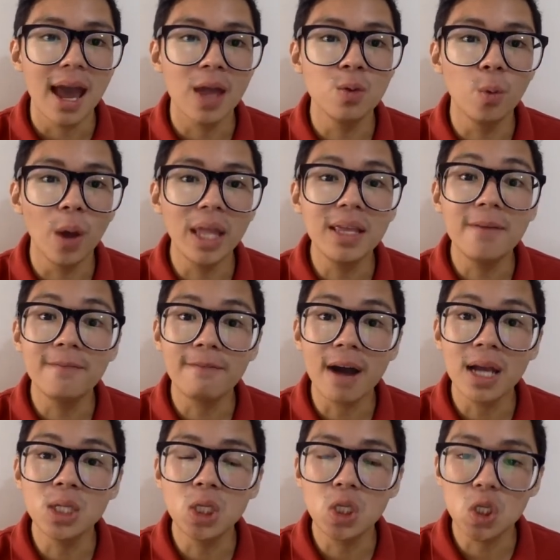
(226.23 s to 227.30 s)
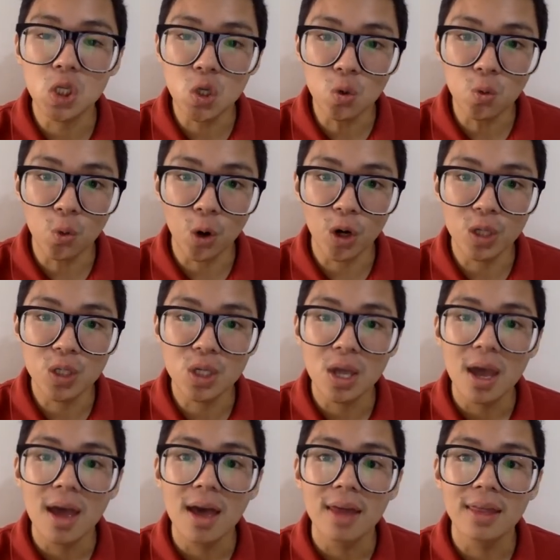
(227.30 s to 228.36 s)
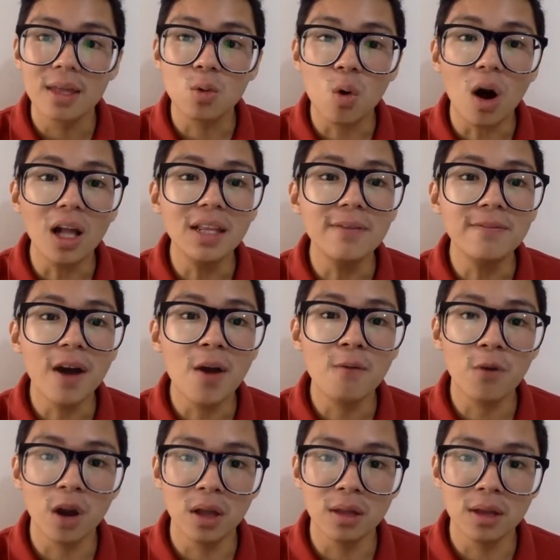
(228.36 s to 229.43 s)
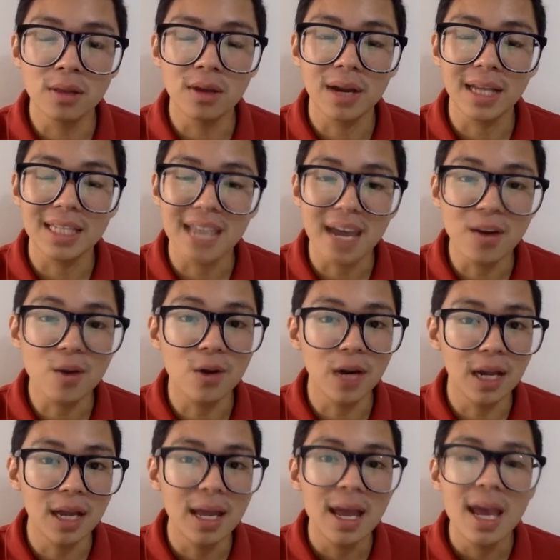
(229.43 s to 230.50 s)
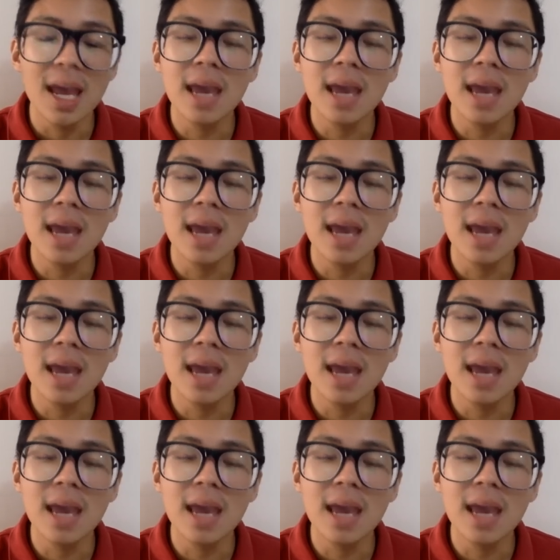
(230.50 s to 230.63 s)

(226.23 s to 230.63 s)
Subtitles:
and when he finds new words that qualify for another category,